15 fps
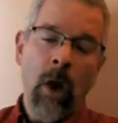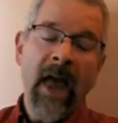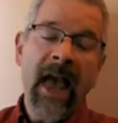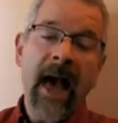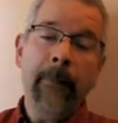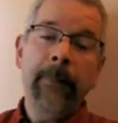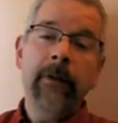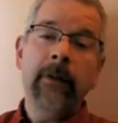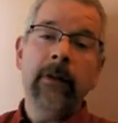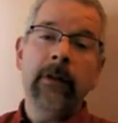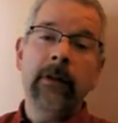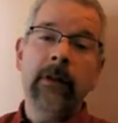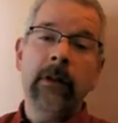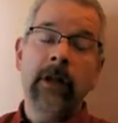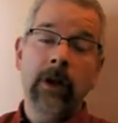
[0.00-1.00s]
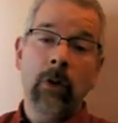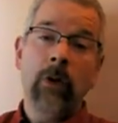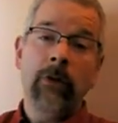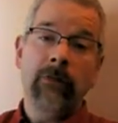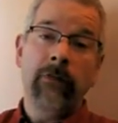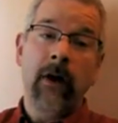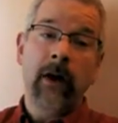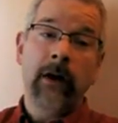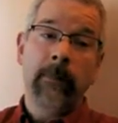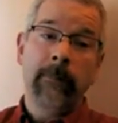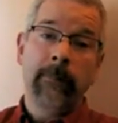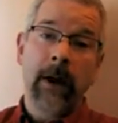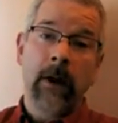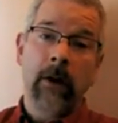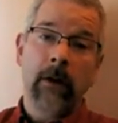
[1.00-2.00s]
what happened is he couldn't find a
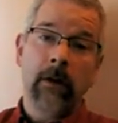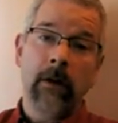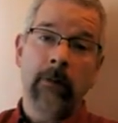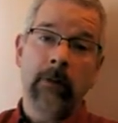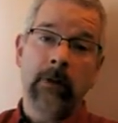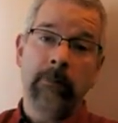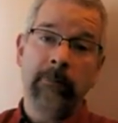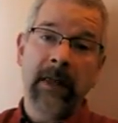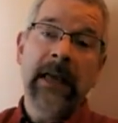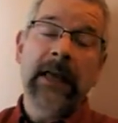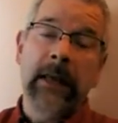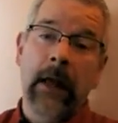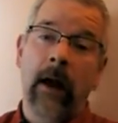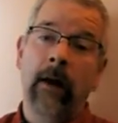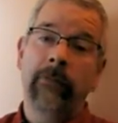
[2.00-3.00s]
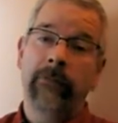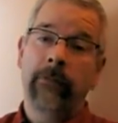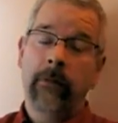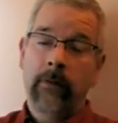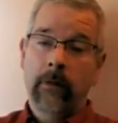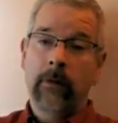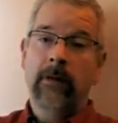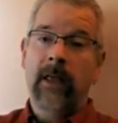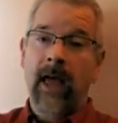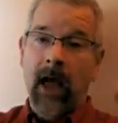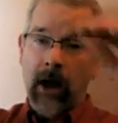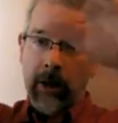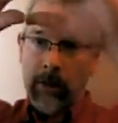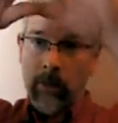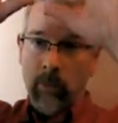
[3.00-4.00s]
bearing that was big enough to
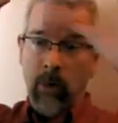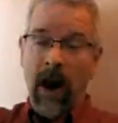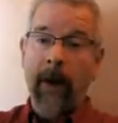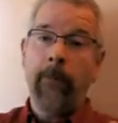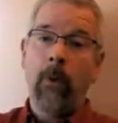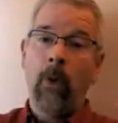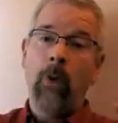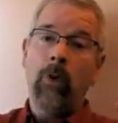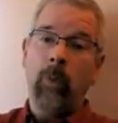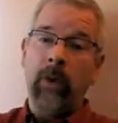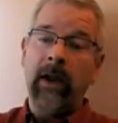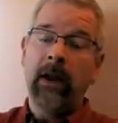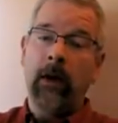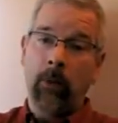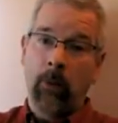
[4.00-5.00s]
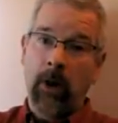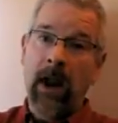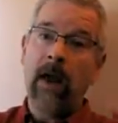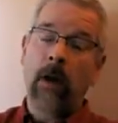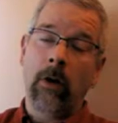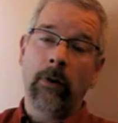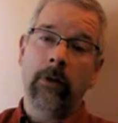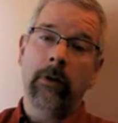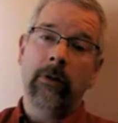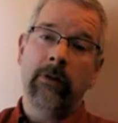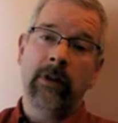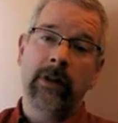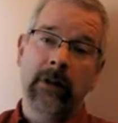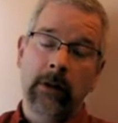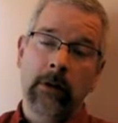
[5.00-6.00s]
actually wrap all the way around
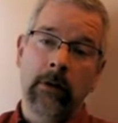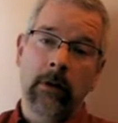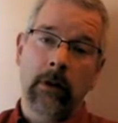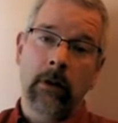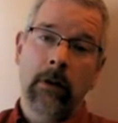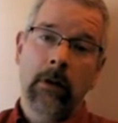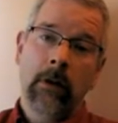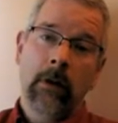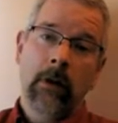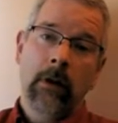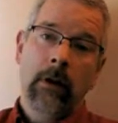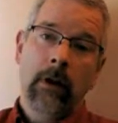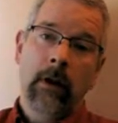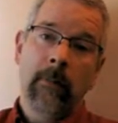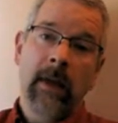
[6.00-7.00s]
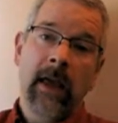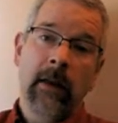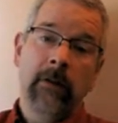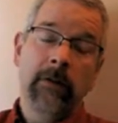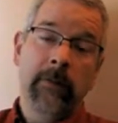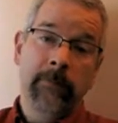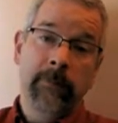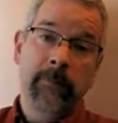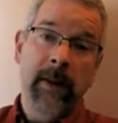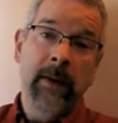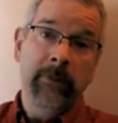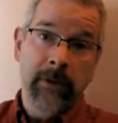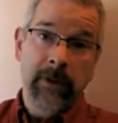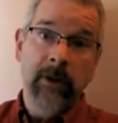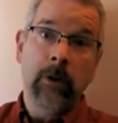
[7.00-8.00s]
the cylinder um, and be
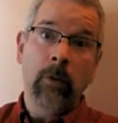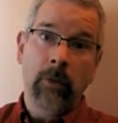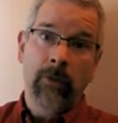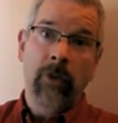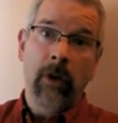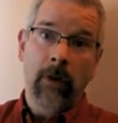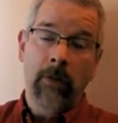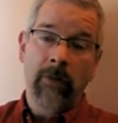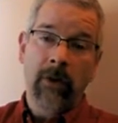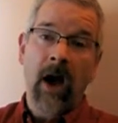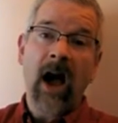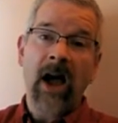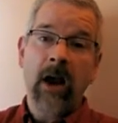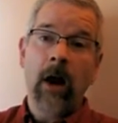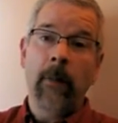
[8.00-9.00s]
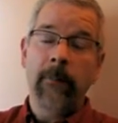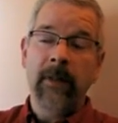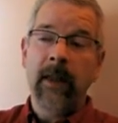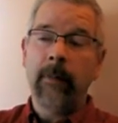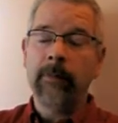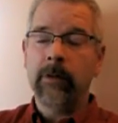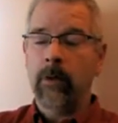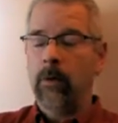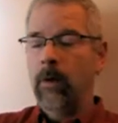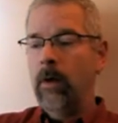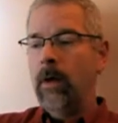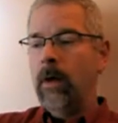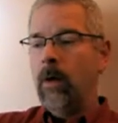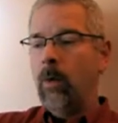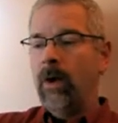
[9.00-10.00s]
able to deal with the, the high R P M. So
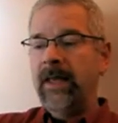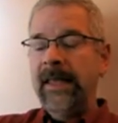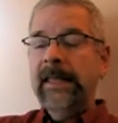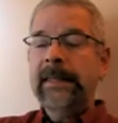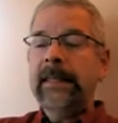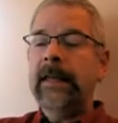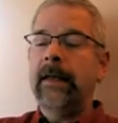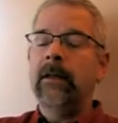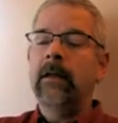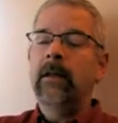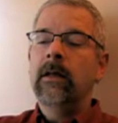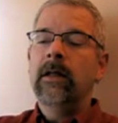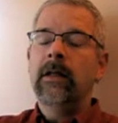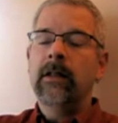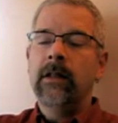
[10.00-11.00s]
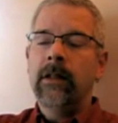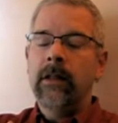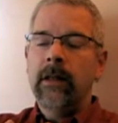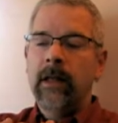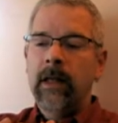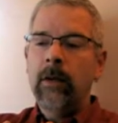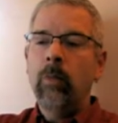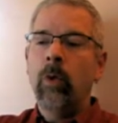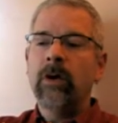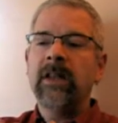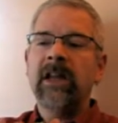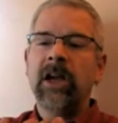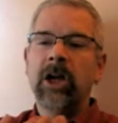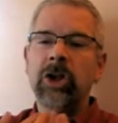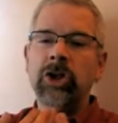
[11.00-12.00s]
what he did is he worked
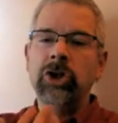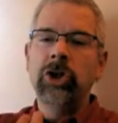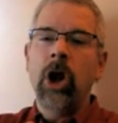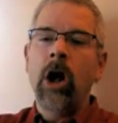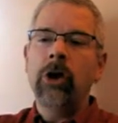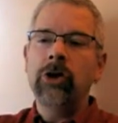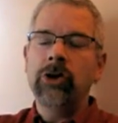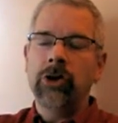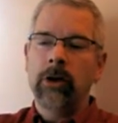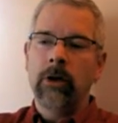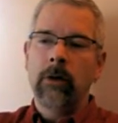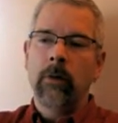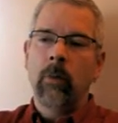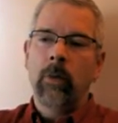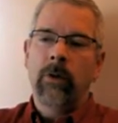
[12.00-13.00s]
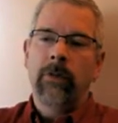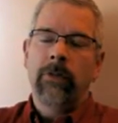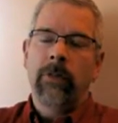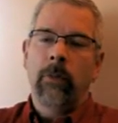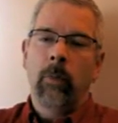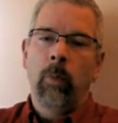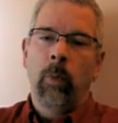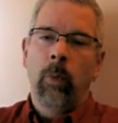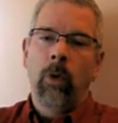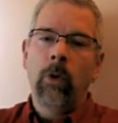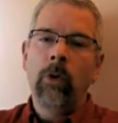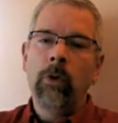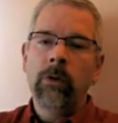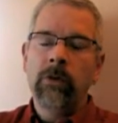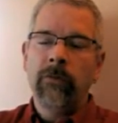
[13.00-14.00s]
in conjunction with the
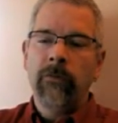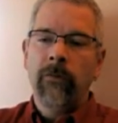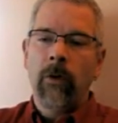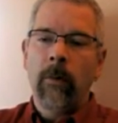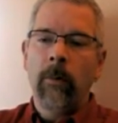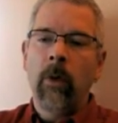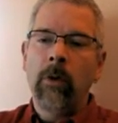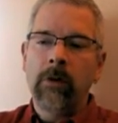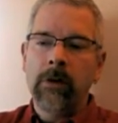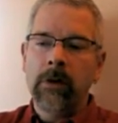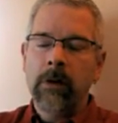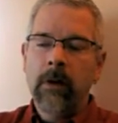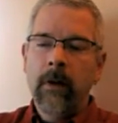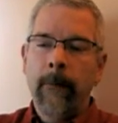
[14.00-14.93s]
world's foremost